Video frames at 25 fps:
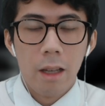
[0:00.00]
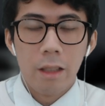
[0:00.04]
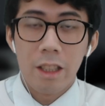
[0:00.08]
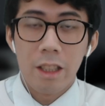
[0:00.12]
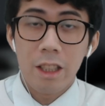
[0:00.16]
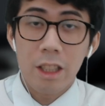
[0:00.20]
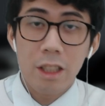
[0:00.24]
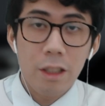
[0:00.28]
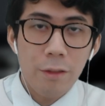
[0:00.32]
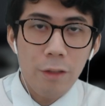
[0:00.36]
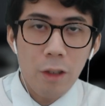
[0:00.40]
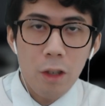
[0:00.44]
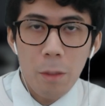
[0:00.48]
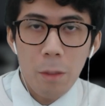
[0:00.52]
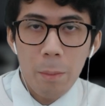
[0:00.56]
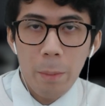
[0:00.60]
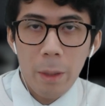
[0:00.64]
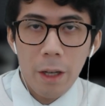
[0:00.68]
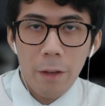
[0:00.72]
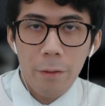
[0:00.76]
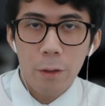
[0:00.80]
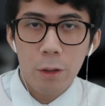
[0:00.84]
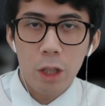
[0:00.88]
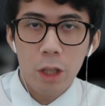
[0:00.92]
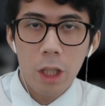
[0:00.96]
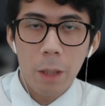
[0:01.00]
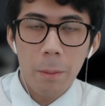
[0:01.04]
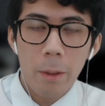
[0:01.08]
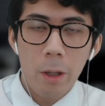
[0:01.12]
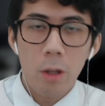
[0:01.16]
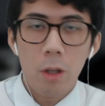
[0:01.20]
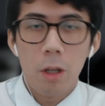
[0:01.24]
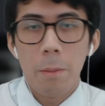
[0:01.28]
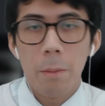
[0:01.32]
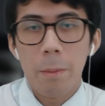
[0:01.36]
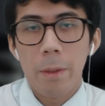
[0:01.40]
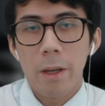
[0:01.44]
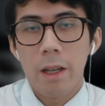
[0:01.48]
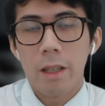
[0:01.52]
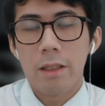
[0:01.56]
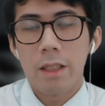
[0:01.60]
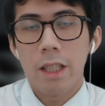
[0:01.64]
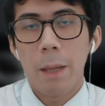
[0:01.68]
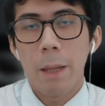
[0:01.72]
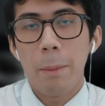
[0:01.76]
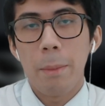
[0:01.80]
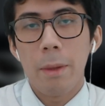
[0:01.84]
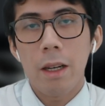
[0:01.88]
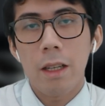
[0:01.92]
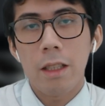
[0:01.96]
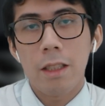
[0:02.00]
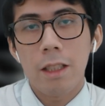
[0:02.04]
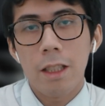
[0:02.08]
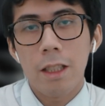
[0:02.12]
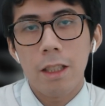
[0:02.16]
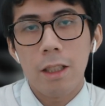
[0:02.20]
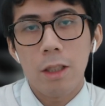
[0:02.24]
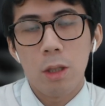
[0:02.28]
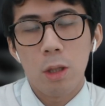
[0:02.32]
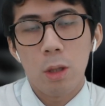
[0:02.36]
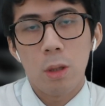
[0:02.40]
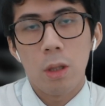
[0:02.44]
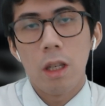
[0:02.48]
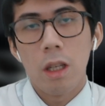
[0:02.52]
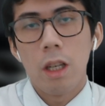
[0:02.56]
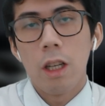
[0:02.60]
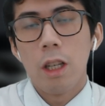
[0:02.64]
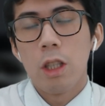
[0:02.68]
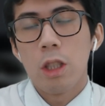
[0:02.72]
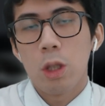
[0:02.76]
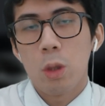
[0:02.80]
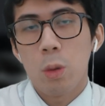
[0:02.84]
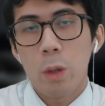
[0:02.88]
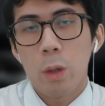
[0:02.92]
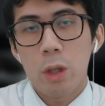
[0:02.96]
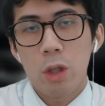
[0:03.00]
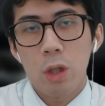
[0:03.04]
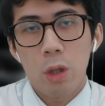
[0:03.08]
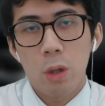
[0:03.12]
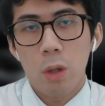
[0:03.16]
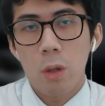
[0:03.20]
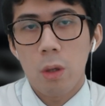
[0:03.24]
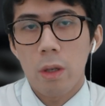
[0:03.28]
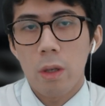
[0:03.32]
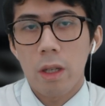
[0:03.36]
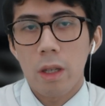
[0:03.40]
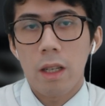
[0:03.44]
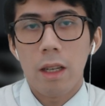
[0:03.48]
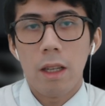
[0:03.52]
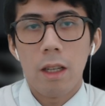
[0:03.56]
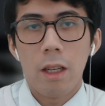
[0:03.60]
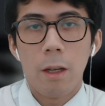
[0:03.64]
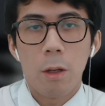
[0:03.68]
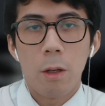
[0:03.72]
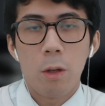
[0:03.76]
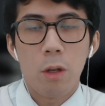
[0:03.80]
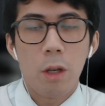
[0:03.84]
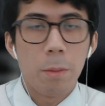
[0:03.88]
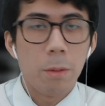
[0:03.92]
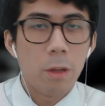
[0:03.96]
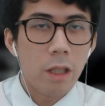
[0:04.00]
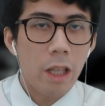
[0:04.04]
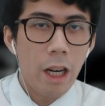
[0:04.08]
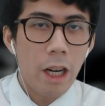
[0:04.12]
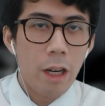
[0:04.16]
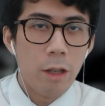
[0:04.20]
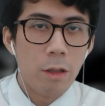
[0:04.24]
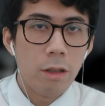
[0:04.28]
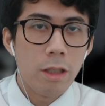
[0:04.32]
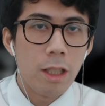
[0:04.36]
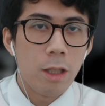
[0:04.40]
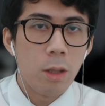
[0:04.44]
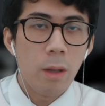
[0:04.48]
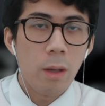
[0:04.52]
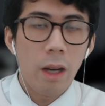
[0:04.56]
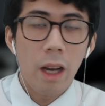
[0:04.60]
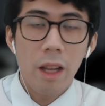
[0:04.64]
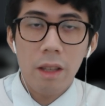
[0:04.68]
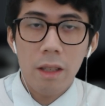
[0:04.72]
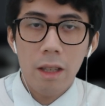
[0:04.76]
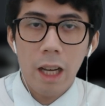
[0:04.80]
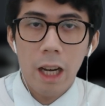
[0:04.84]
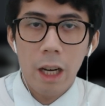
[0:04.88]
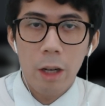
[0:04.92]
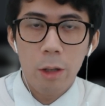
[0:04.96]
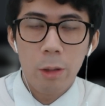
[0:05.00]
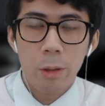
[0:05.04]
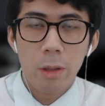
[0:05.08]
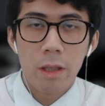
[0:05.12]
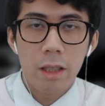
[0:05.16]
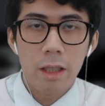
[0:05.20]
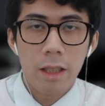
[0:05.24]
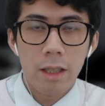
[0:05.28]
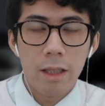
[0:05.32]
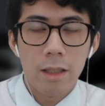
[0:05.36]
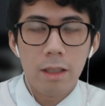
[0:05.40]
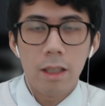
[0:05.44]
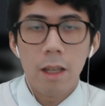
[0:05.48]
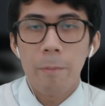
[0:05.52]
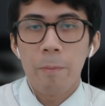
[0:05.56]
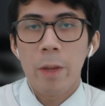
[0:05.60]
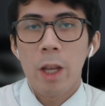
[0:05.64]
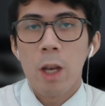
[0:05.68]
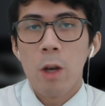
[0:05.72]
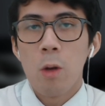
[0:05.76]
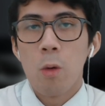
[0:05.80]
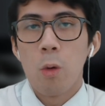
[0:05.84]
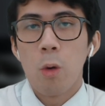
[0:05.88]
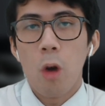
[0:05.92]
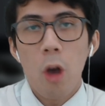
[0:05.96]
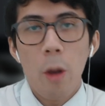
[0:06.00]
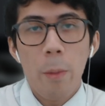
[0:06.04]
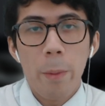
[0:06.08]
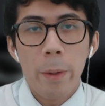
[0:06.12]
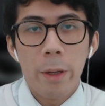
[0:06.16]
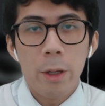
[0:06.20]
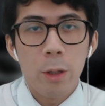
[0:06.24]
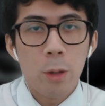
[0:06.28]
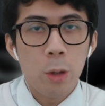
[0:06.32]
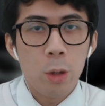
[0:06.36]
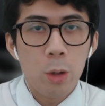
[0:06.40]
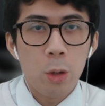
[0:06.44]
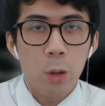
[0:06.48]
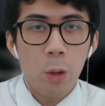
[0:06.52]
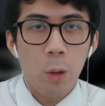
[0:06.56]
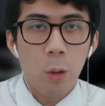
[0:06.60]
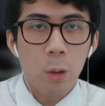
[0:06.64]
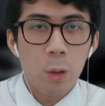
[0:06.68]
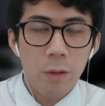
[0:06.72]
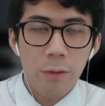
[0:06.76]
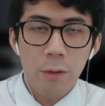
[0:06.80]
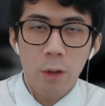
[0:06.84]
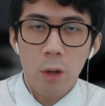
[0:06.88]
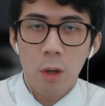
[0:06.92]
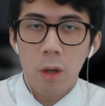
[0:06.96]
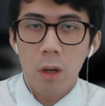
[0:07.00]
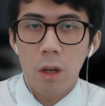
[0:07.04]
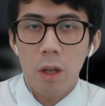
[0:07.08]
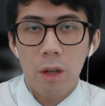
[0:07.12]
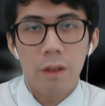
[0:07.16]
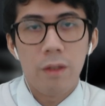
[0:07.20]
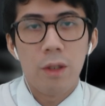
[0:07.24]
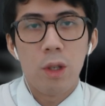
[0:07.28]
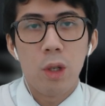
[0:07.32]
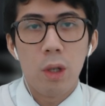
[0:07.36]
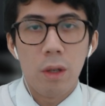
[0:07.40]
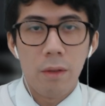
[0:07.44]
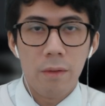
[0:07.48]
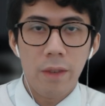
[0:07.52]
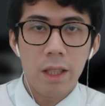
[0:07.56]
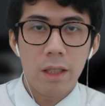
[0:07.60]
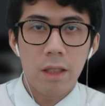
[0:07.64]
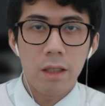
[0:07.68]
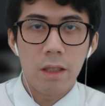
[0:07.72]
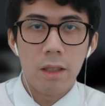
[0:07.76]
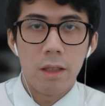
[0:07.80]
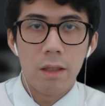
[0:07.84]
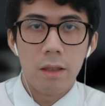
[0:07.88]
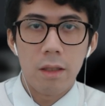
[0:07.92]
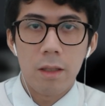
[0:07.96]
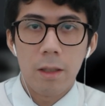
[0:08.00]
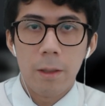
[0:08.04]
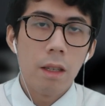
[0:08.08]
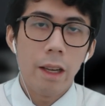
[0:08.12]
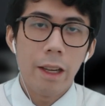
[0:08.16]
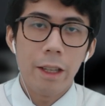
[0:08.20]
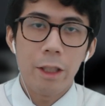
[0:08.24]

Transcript: This is very big for Shiba Inu because the ability to switch your cryptocurrency to other currencies will open new doors for a lot of new investors.